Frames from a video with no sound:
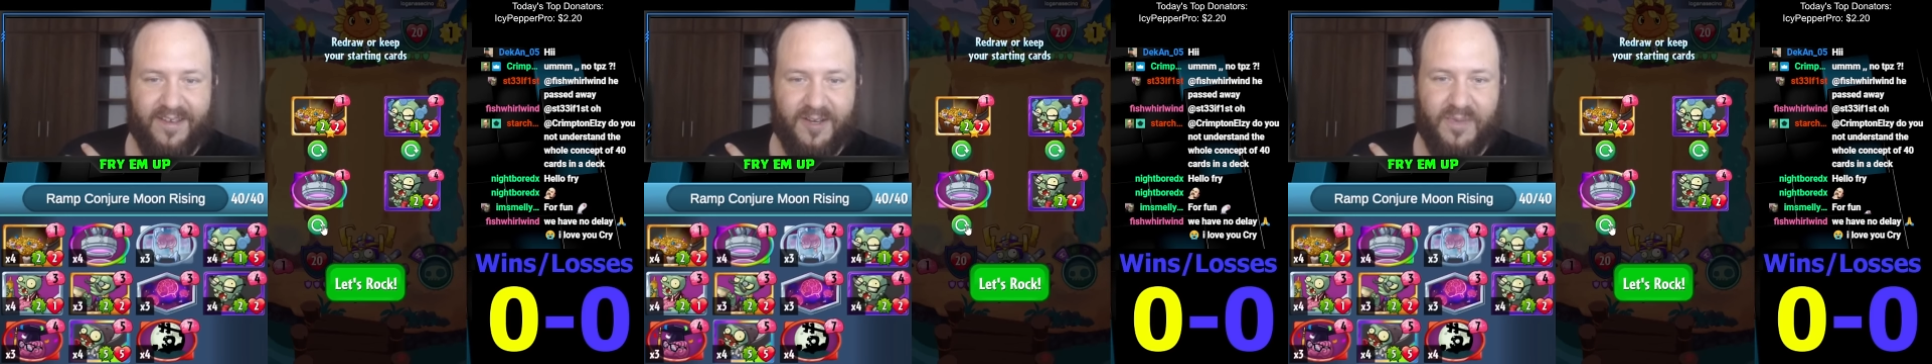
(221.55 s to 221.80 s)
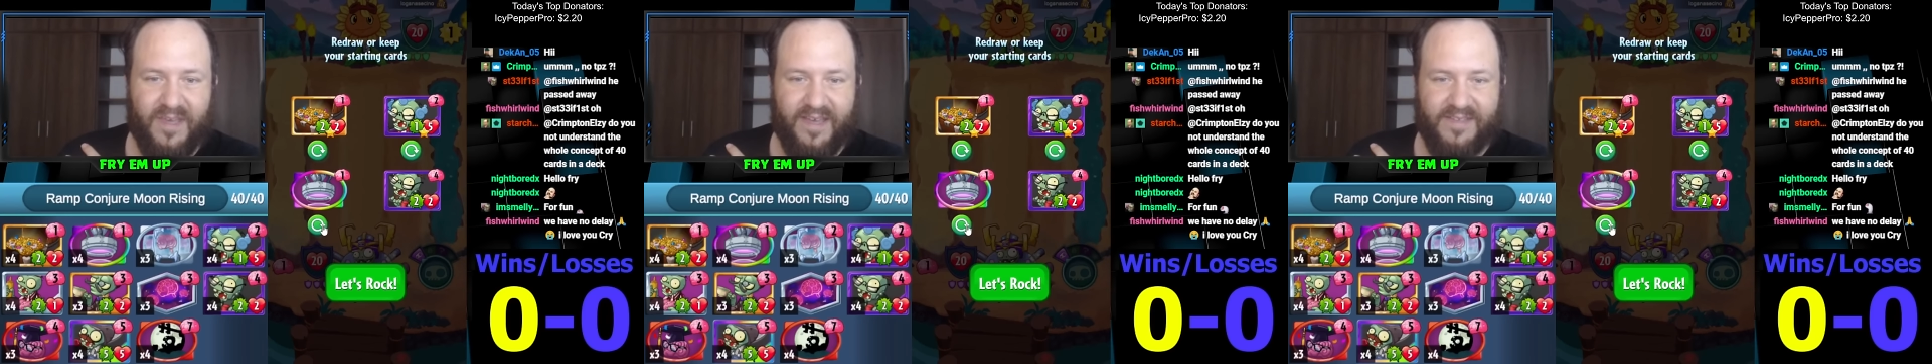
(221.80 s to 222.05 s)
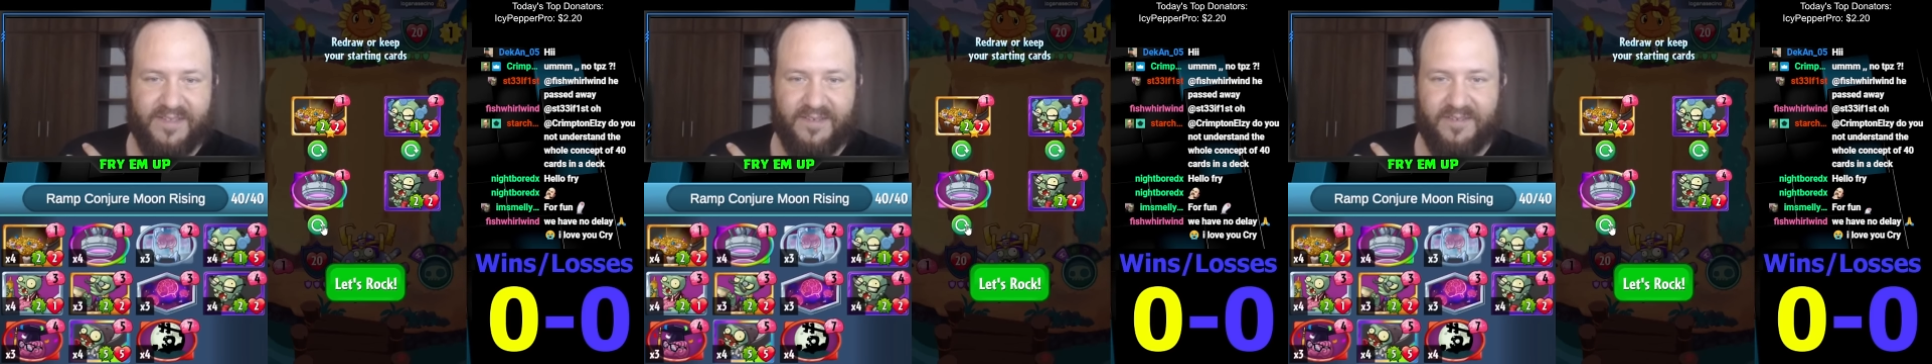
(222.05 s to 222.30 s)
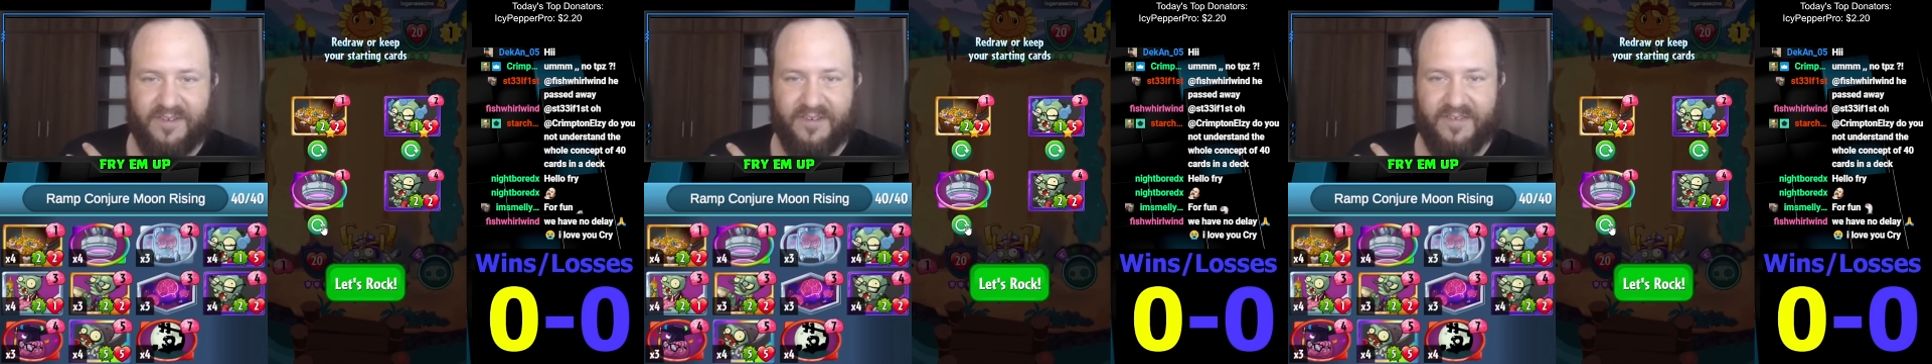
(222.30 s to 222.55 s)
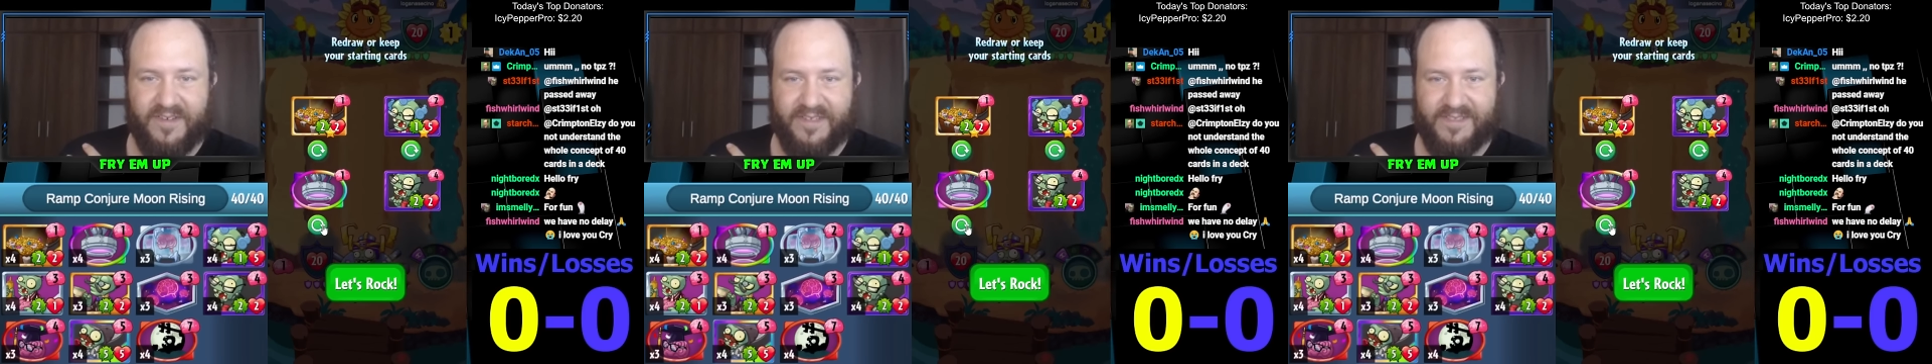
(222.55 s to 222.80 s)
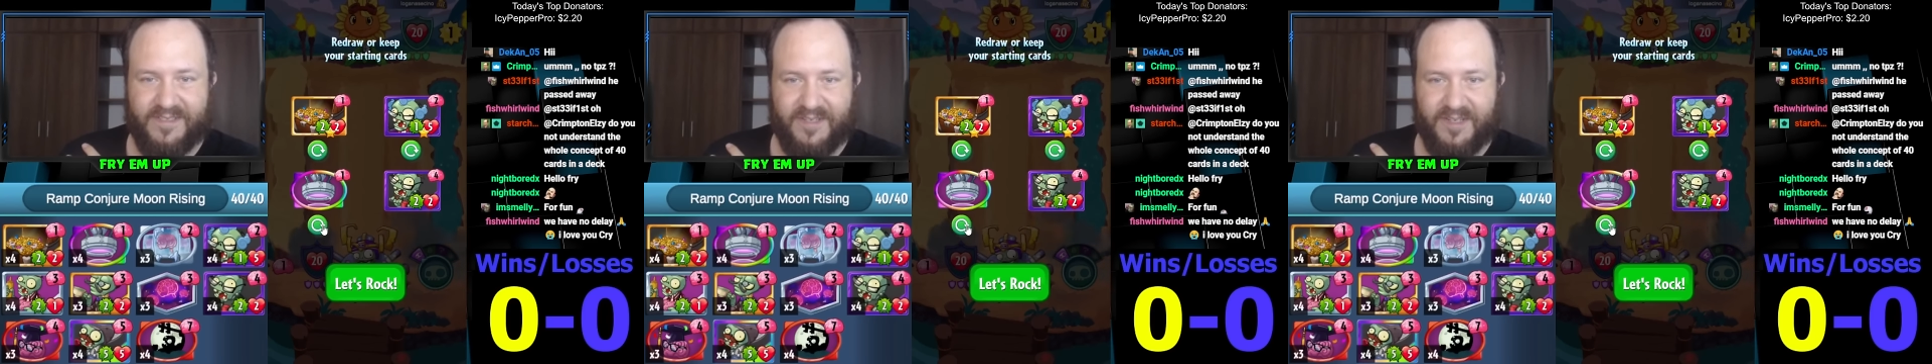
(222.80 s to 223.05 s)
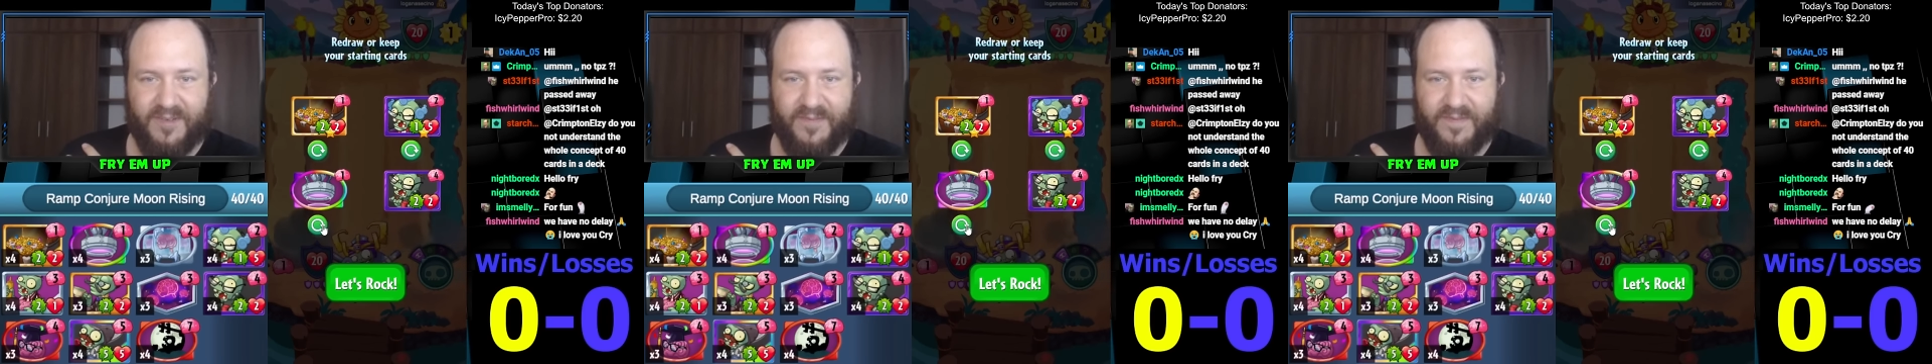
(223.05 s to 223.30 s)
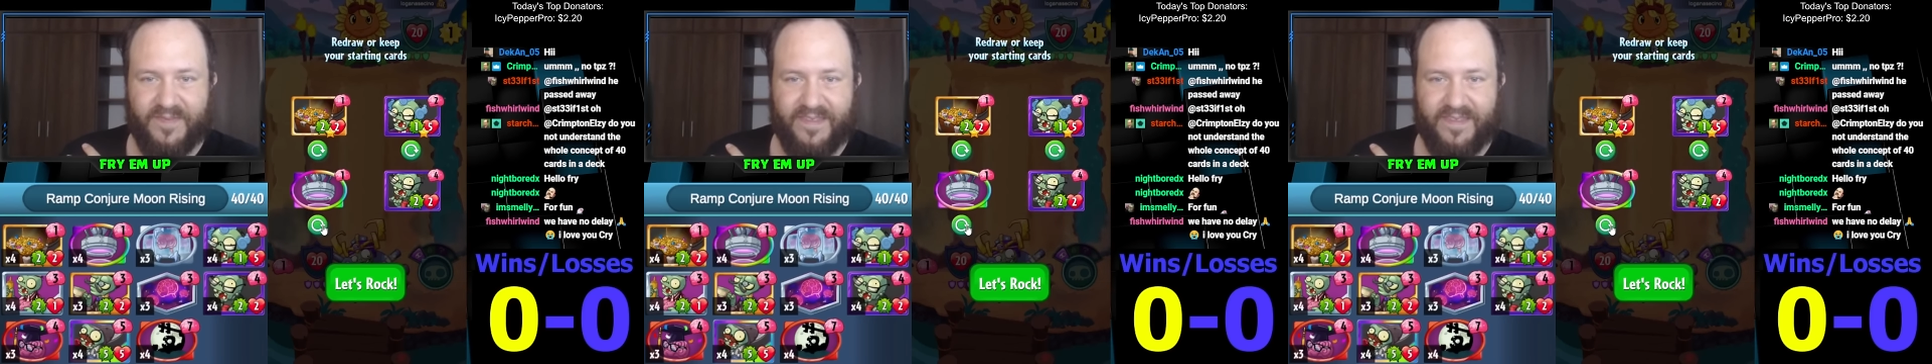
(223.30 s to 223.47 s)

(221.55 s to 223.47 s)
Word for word: Hope you guys are in for a fun stream.